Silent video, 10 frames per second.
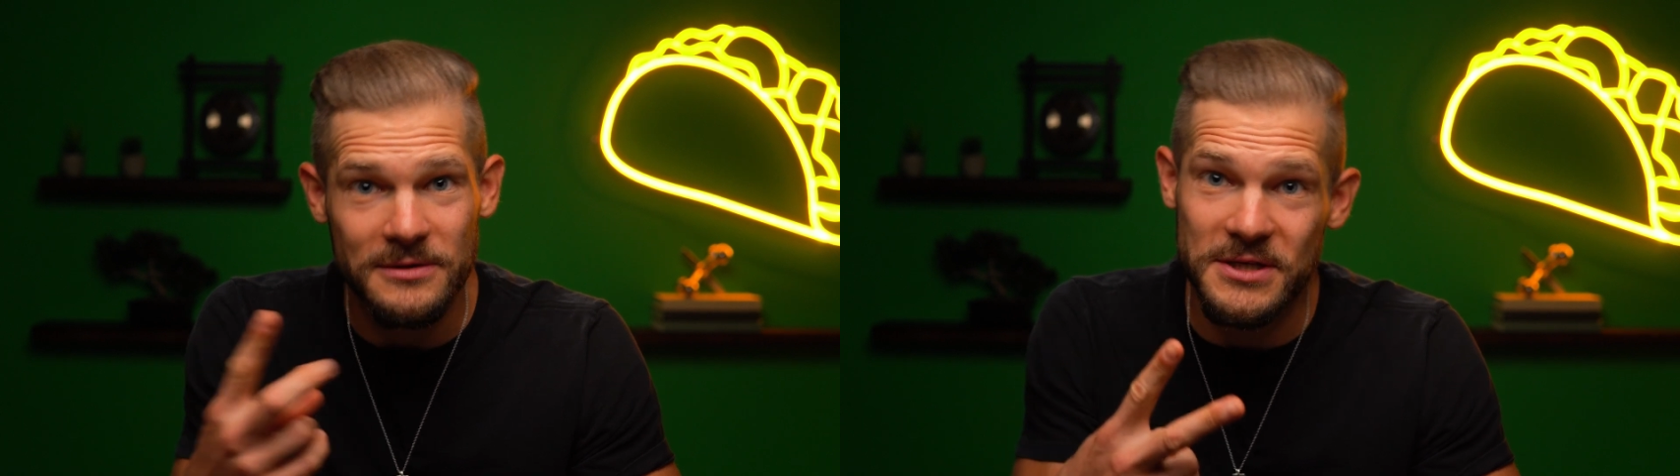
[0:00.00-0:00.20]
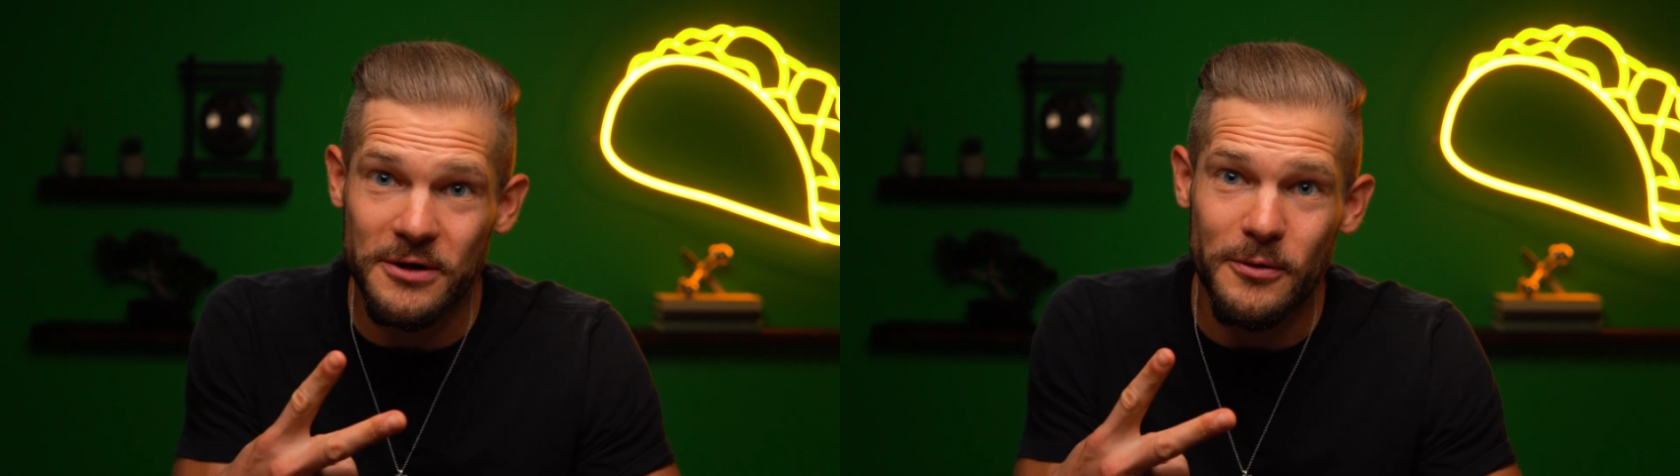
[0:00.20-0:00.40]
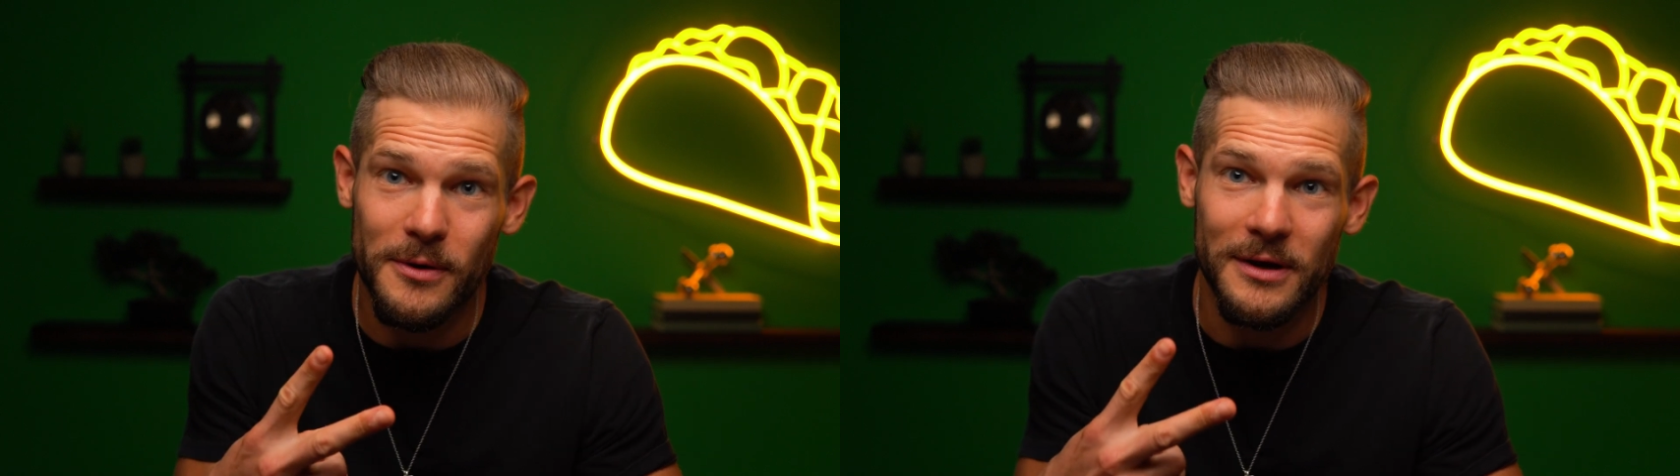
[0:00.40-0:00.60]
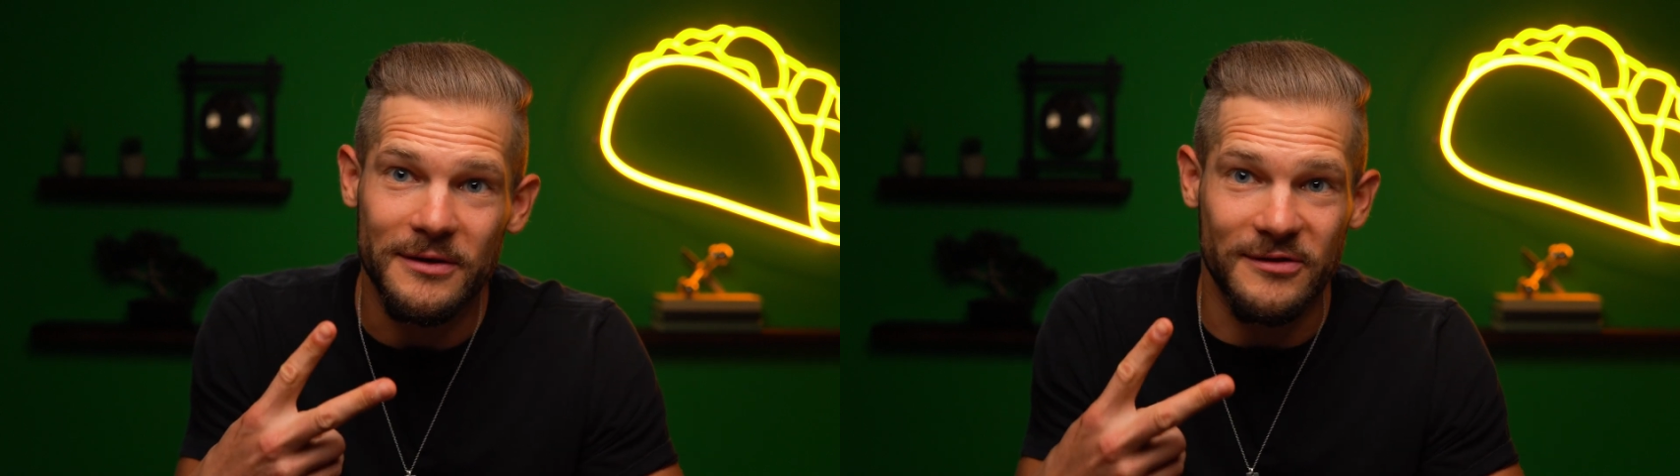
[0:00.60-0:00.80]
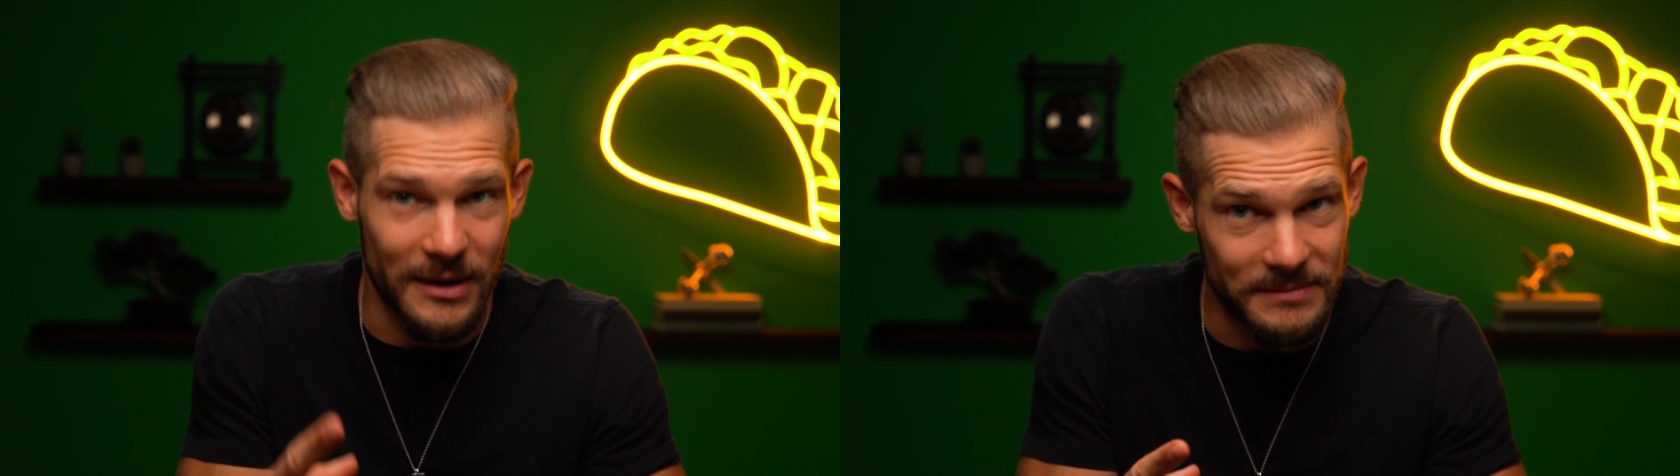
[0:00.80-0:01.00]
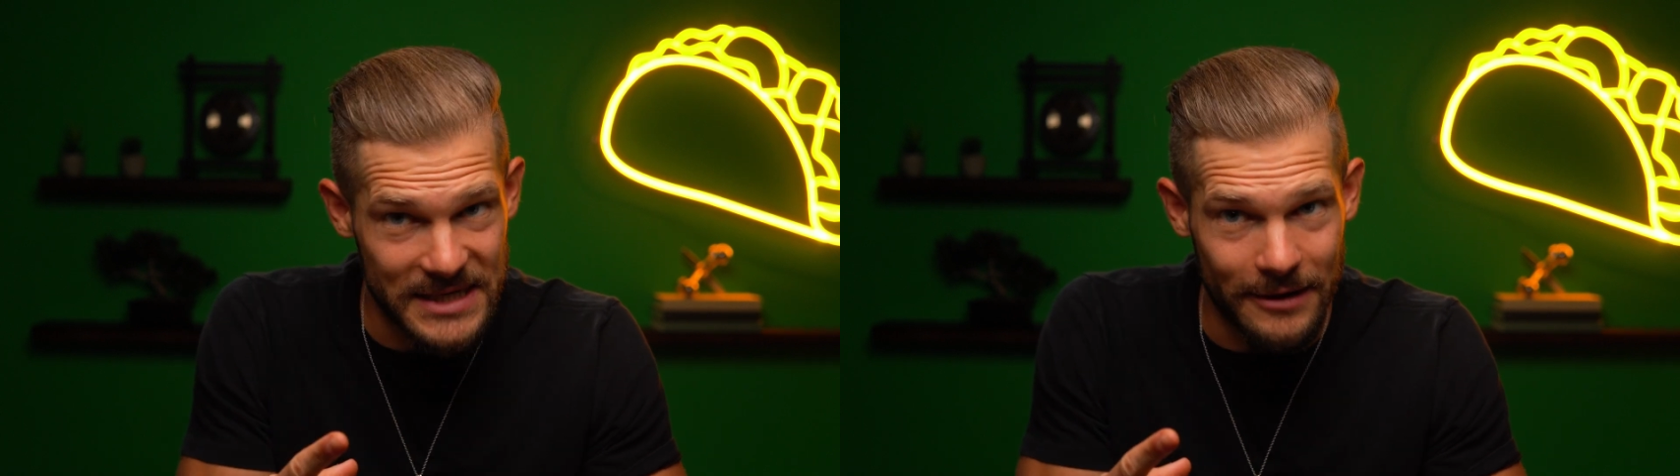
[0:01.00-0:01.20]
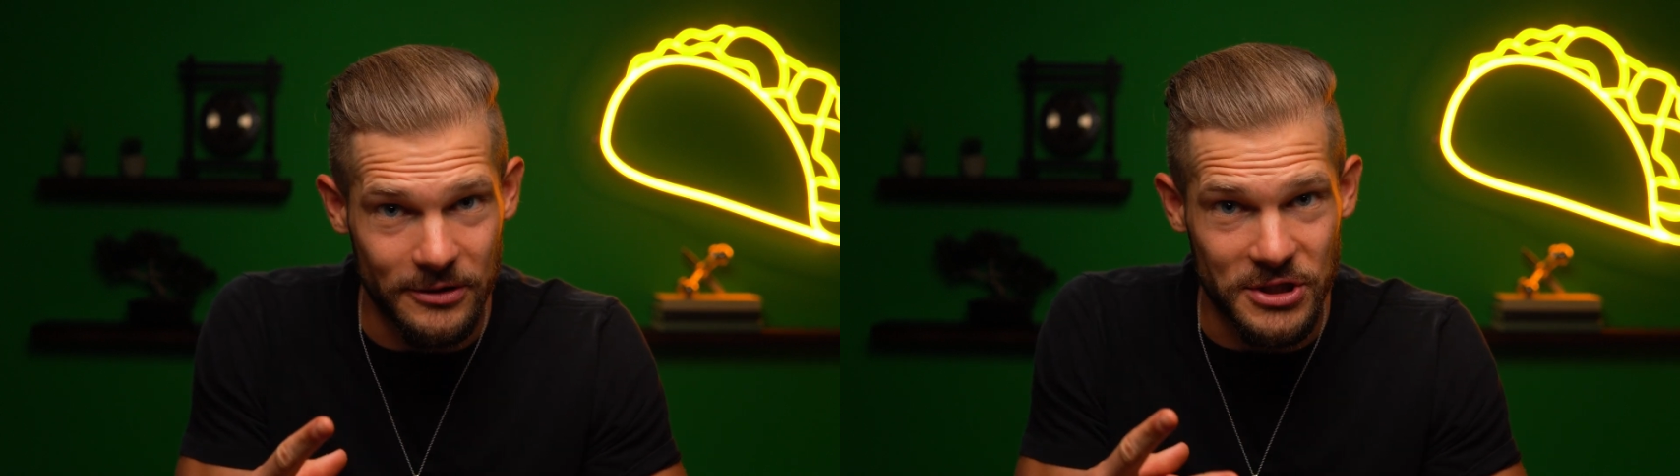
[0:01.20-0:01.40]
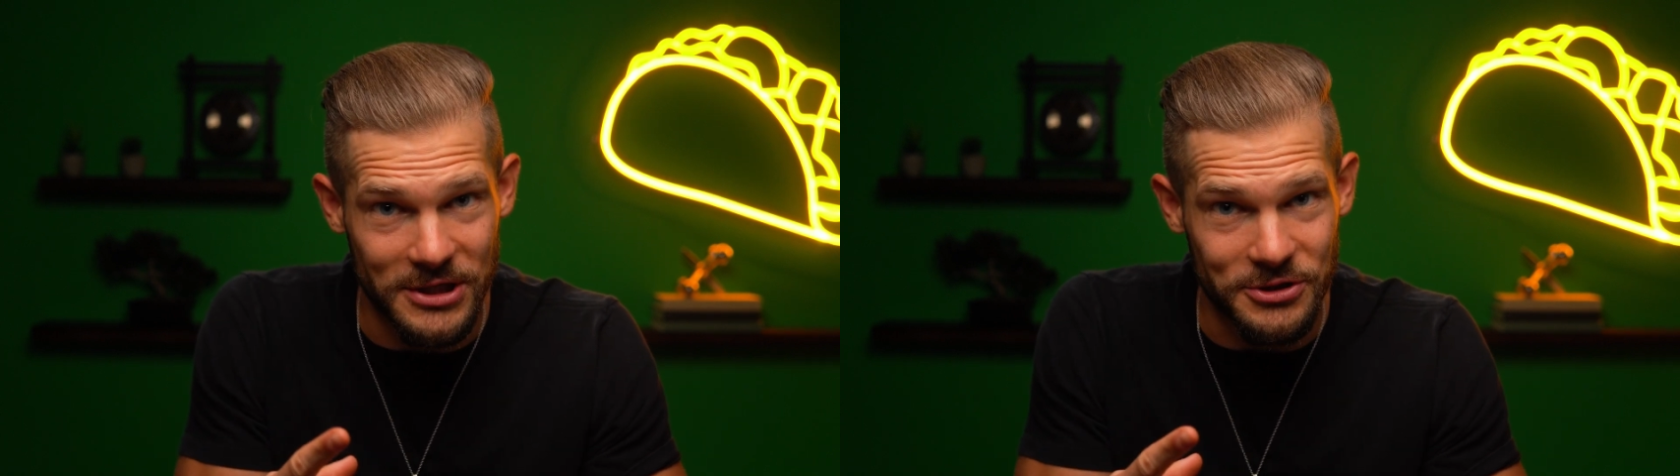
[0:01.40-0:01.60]
2, skip town
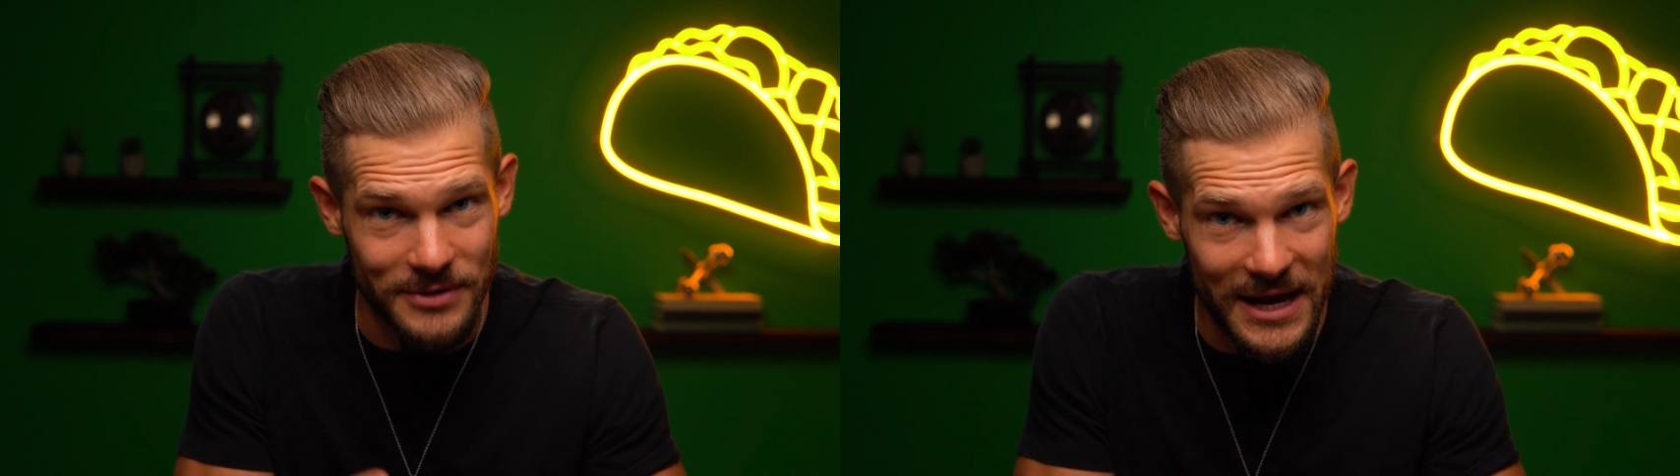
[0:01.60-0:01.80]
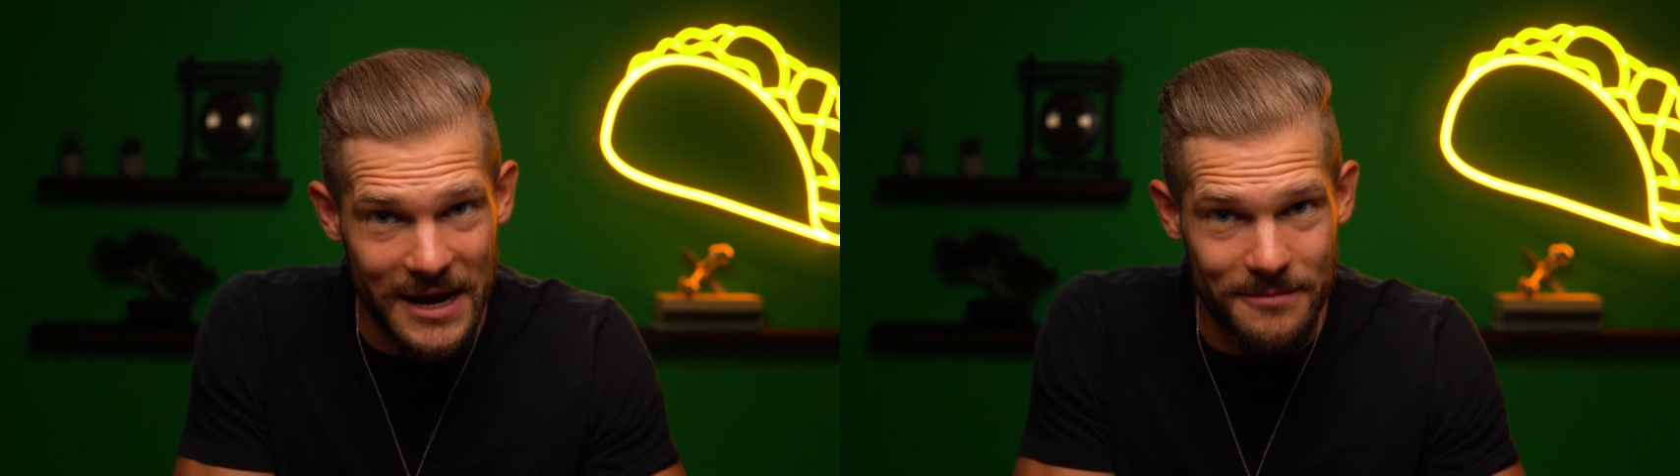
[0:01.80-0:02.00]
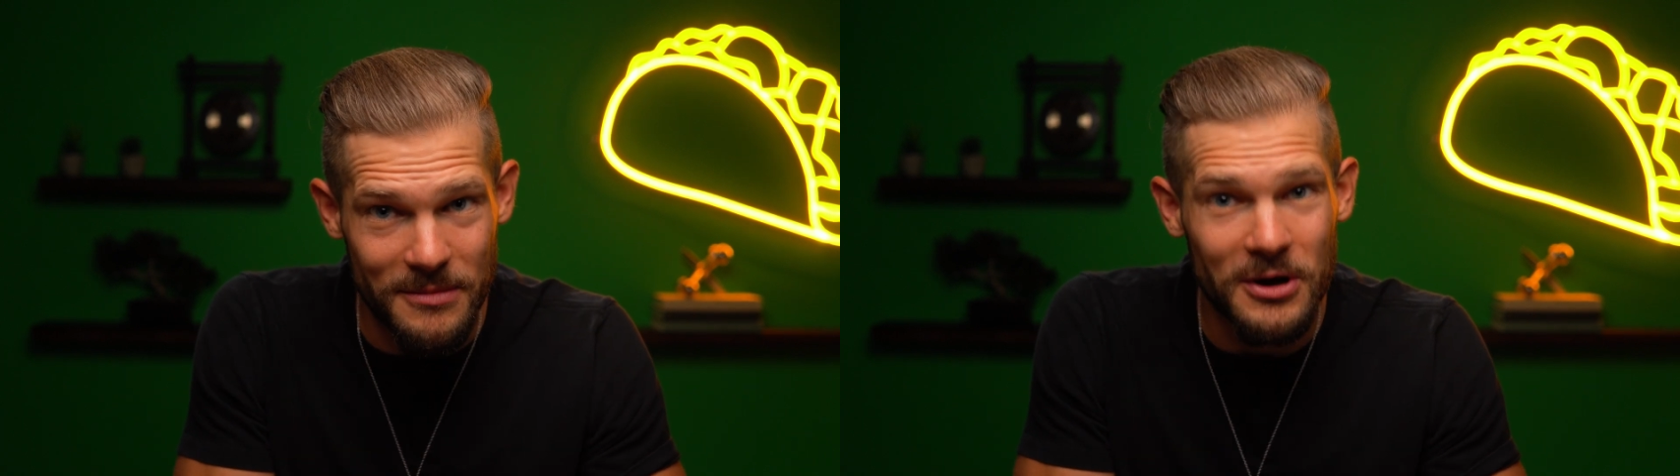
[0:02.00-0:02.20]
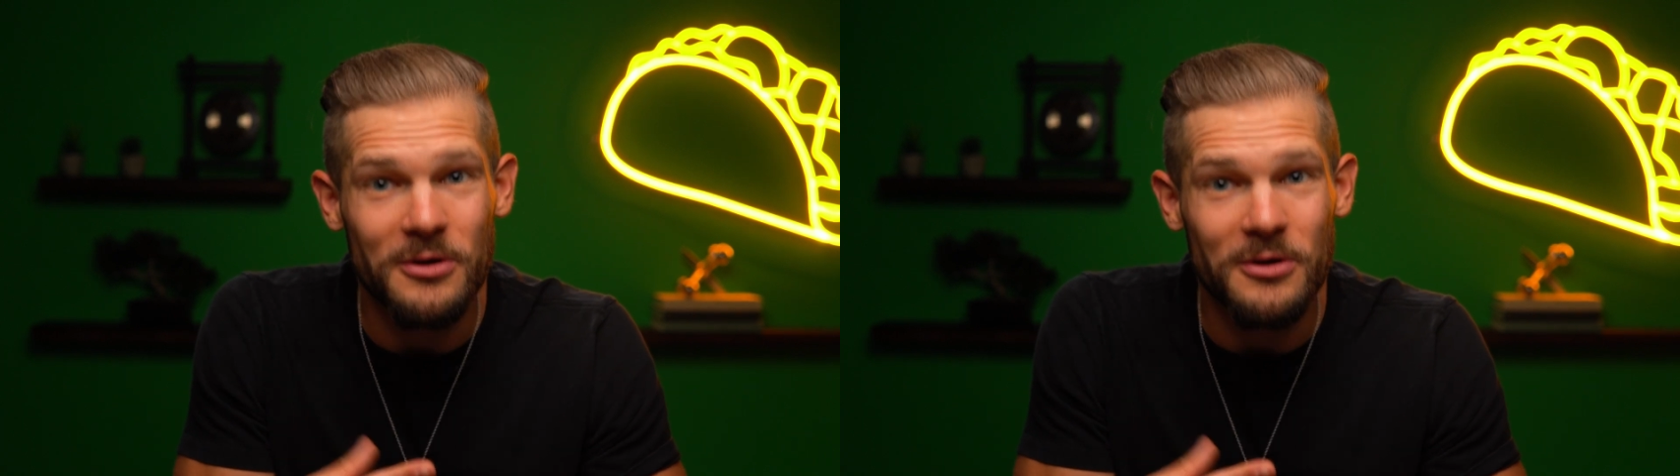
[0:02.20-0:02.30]
and change your name.